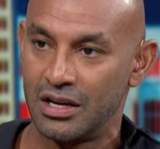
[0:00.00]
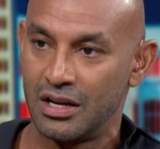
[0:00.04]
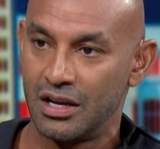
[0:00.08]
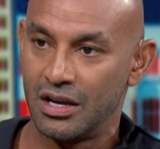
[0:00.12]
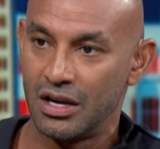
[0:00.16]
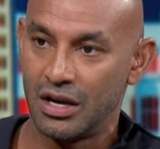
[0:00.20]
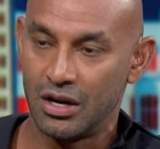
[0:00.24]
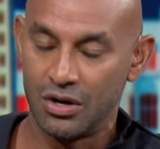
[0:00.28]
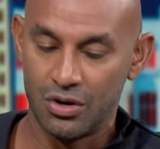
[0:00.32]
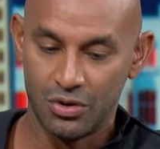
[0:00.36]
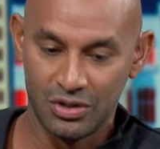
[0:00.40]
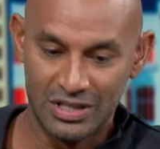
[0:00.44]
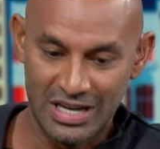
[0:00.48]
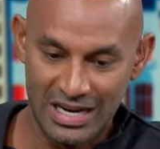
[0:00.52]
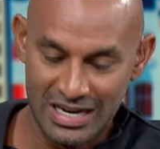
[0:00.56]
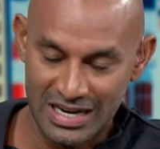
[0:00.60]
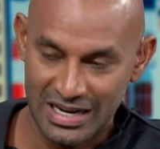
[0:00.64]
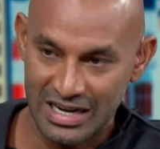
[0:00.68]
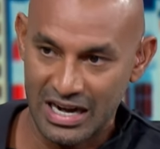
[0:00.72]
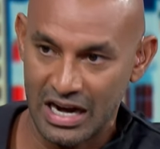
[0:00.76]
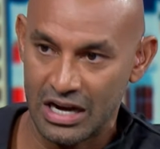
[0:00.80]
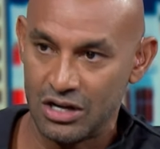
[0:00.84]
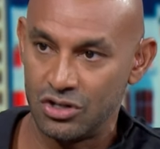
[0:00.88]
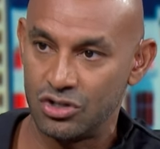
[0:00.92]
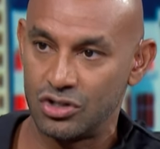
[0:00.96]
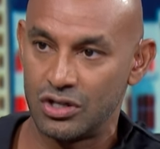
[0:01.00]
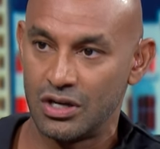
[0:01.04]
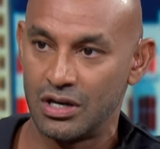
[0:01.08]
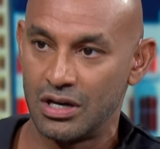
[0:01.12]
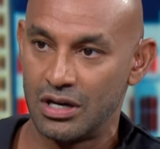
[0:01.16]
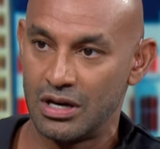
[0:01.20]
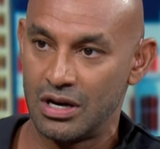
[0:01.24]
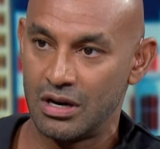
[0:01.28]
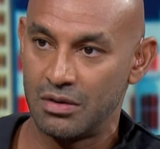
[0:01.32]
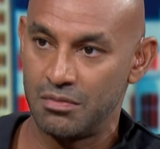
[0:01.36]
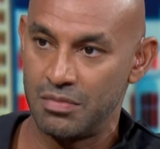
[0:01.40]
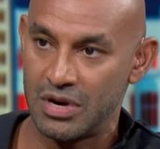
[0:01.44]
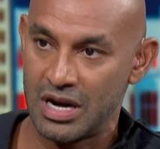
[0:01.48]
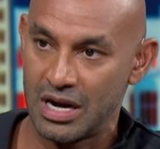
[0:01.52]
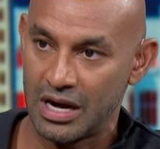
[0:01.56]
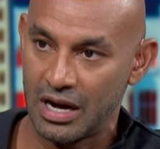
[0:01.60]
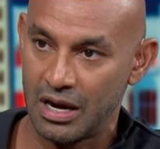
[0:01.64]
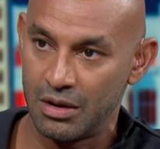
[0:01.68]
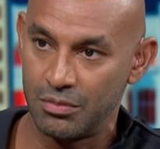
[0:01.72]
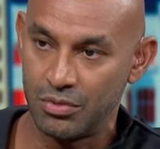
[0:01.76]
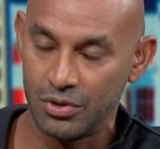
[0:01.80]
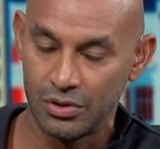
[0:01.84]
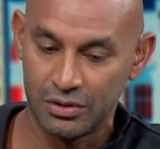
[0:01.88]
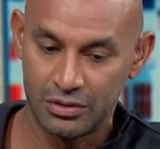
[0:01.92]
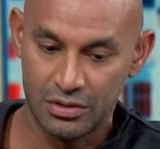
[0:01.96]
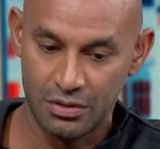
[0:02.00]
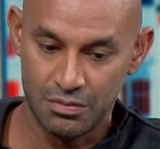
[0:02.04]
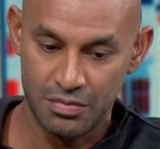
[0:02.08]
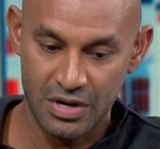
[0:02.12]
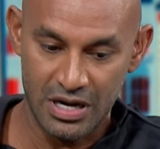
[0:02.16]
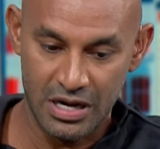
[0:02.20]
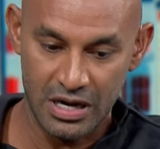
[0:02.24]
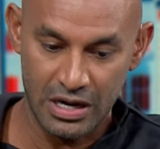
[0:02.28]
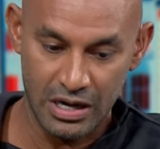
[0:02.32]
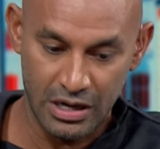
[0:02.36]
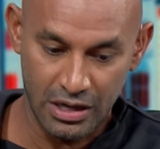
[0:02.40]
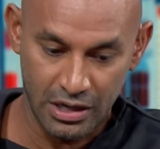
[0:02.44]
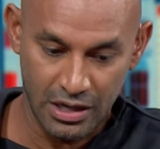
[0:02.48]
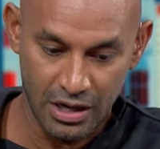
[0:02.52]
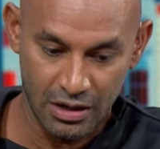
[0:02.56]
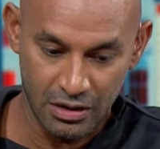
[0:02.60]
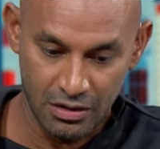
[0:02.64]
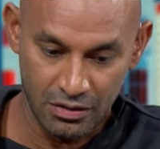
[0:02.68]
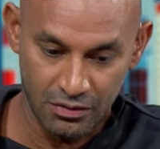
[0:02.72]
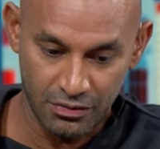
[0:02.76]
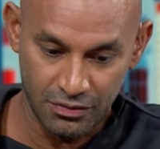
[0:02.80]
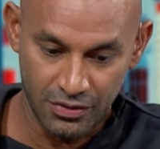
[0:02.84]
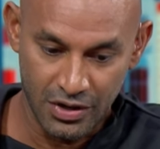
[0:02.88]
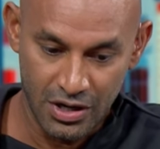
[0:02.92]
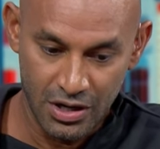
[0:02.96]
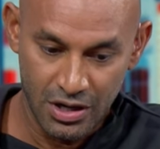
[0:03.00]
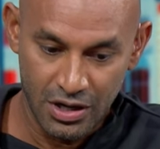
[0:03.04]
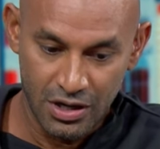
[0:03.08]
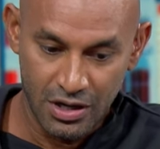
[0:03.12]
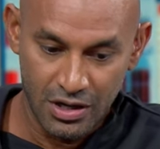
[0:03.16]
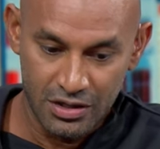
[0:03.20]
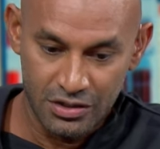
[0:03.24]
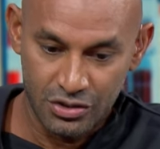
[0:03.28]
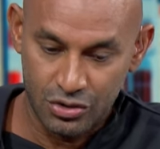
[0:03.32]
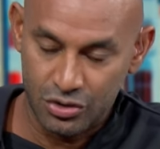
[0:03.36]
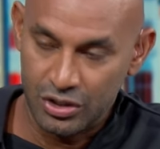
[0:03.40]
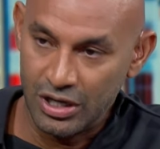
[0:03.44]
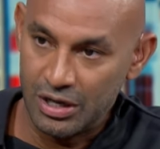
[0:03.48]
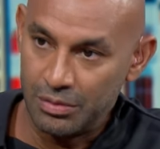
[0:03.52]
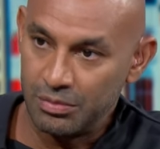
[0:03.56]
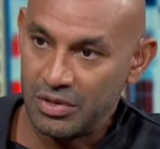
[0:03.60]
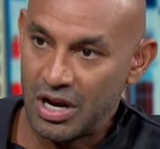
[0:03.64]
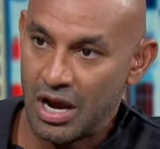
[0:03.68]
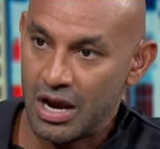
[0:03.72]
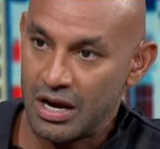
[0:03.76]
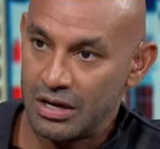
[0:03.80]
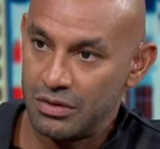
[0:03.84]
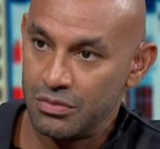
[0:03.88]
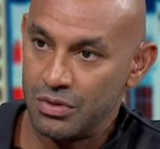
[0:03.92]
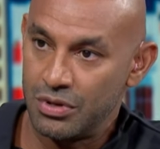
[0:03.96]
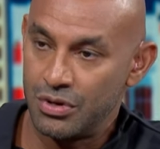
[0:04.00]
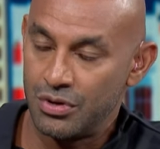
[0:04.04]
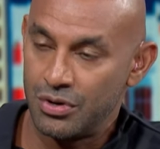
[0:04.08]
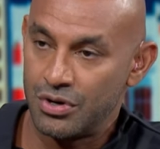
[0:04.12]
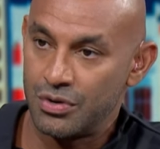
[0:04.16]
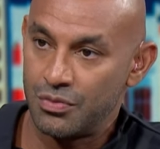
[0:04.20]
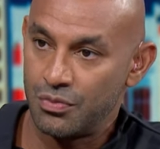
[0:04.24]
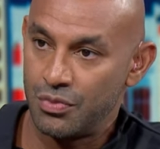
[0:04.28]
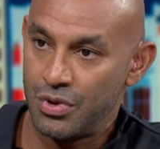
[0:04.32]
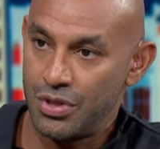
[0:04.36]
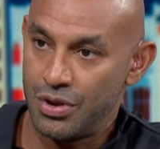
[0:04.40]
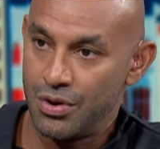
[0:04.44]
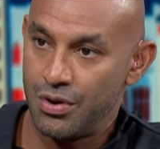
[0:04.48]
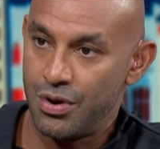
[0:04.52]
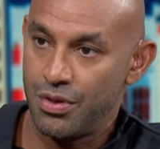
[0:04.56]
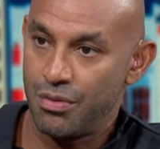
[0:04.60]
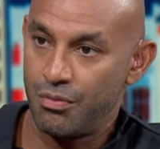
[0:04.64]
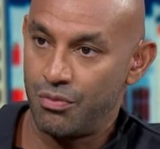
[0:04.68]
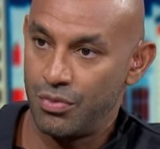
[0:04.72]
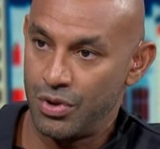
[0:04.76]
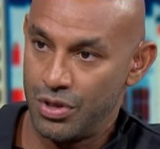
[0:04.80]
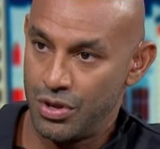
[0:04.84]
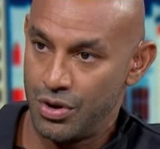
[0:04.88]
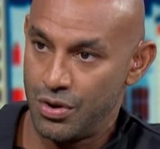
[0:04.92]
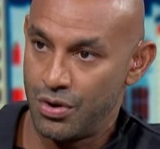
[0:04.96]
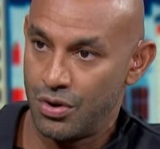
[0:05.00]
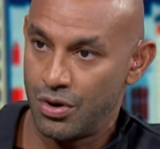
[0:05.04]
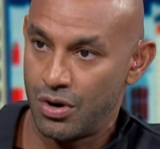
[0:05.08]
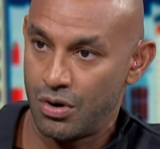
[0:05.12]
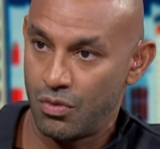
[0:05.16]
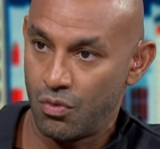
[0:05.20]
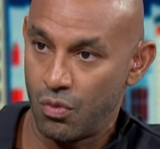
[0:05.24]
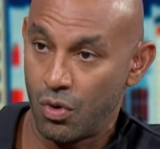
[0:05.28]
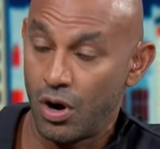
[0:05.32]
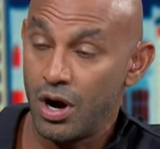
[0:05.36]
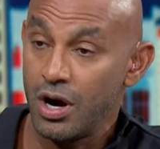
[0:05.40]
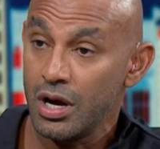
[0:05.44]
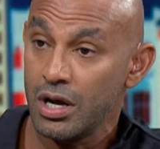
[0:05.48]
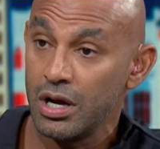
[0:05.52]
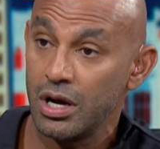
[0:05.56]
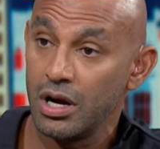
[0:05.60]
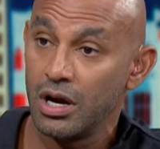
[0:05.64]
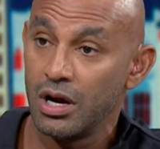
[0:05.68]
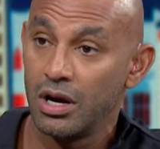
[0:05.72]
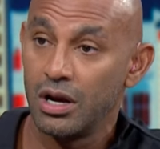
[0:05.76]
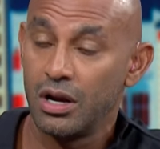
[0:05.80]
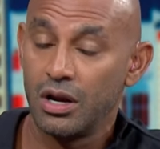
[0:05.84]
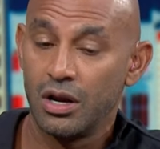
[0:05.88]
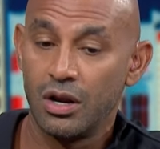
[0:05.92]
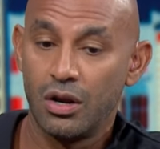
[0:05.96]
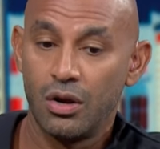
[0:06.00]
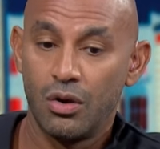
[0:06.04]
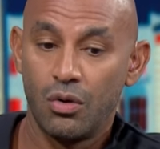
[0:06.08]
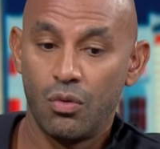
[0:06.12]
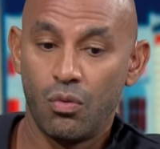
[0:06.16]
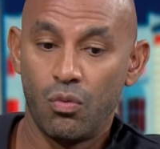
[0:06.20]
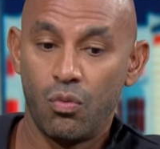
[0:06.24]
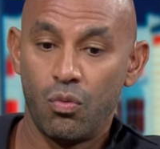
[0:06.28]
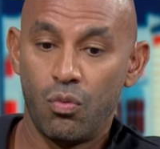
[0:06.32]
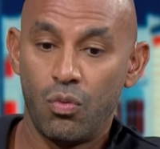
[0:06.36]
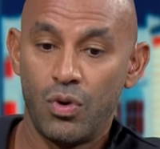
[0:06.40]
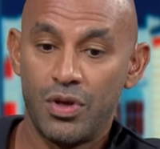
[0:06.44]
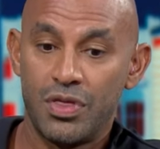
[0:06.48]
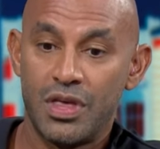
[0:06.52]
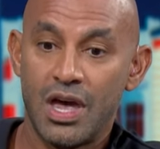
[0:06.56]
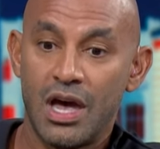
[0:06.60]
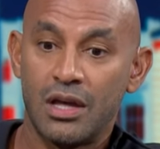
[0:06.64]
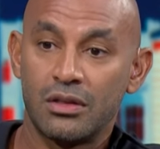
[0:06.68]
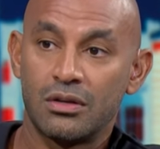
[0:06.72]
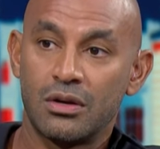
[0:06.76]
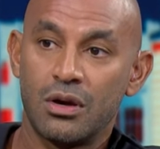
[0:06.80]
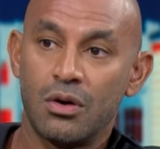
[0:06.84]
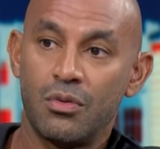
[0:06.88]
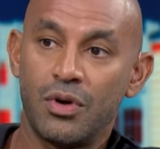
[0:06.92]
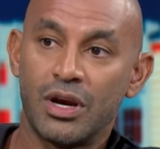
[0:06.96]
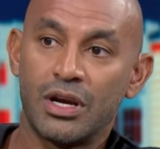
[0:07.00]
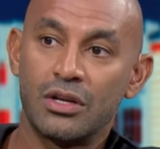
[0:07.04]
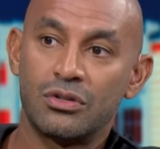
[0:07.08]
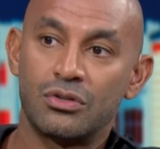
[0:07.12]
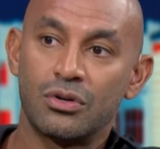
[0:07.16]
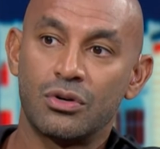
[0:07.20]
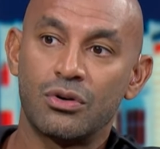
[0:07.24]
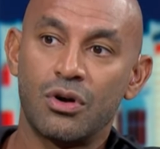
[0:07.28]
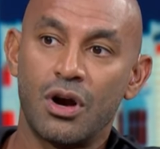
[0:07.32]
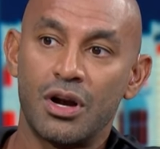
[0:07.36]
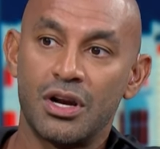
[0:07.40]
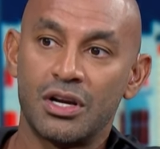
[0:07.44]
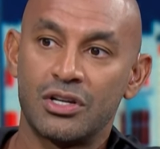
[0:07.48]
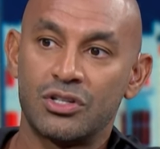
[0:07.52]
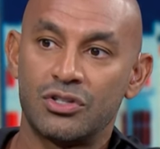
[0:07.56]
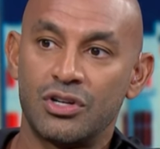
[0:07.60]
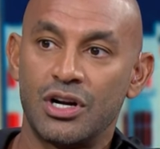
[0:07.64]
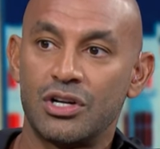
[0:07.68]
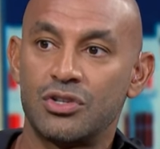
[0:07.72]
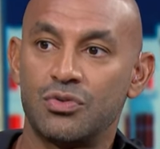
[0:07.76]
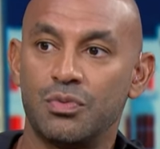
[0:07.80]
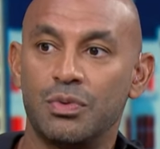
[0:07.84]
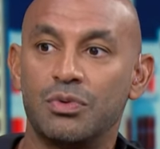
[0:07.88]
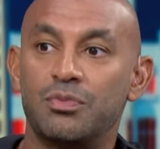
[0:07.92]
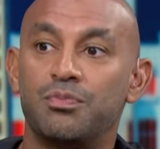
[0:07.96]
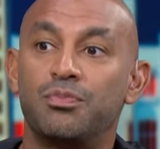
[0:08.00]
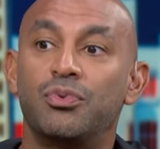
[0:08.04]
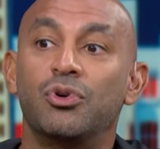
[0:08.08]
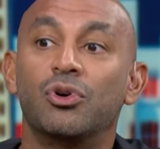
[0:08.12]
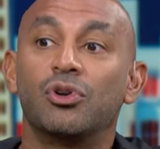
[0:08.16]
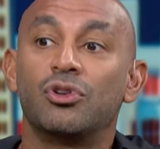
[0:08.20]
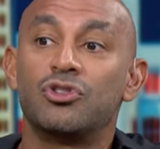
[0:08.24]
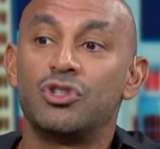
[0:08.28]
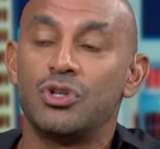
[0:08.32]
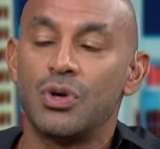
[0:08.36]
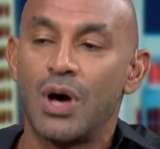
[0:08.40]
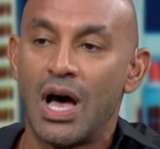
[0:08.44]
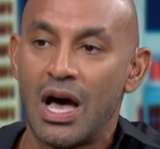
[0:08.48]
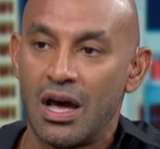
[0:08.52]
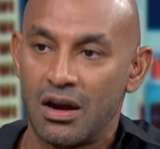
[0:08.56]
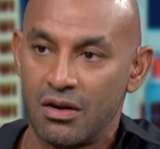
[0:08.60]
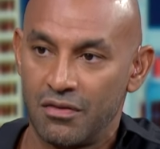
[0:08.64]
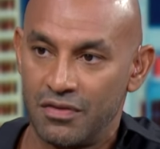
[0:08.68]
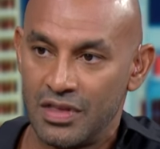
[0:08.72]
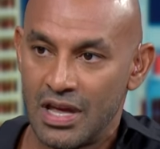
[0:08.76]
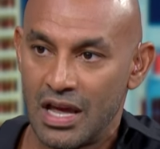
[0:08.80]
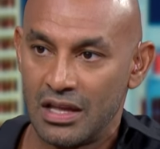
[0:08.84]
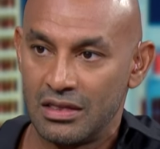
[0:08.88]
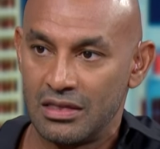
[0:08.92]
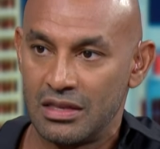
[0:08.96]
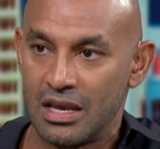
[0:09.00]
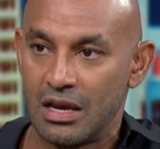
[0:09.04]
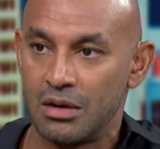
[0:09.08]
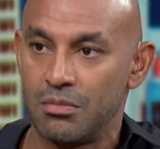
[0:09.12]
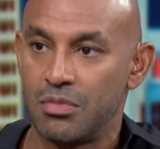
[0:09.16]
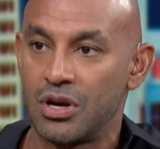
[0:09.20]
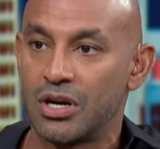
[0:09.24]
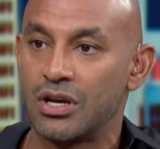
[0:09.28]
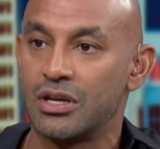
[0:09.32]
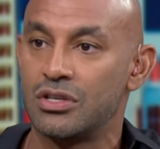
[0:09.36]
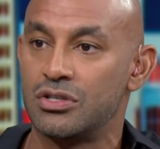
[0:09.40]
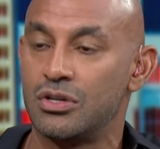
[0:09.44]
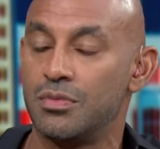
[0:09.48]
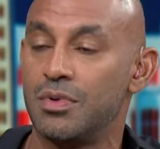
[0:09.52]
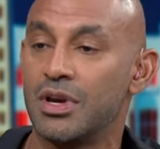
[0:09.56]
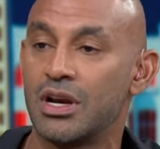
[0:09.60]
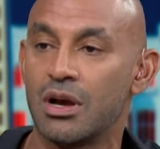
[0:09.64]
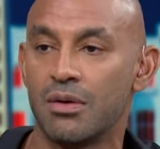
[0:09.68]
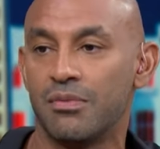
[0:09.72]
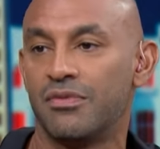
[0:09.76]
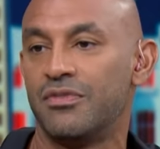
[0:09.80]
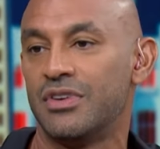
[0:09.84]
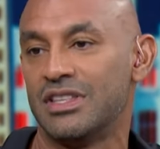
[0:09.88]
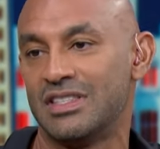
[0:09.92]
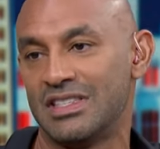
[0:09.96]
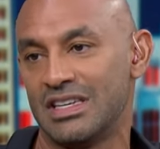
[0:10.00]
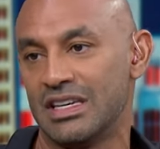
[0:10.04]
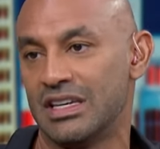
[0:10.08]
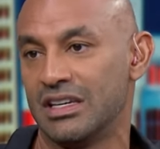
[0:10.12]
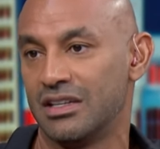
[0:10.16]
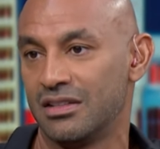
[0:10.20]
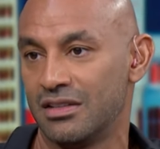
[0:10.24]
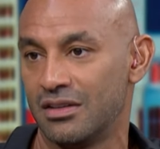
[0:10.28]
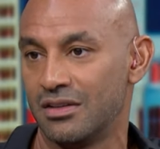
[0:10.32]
you know, dedication and being able to be kind of streamlined with your work, mm-hmm. without going into chronic stress, which pulls you out of that then because you become fatigued.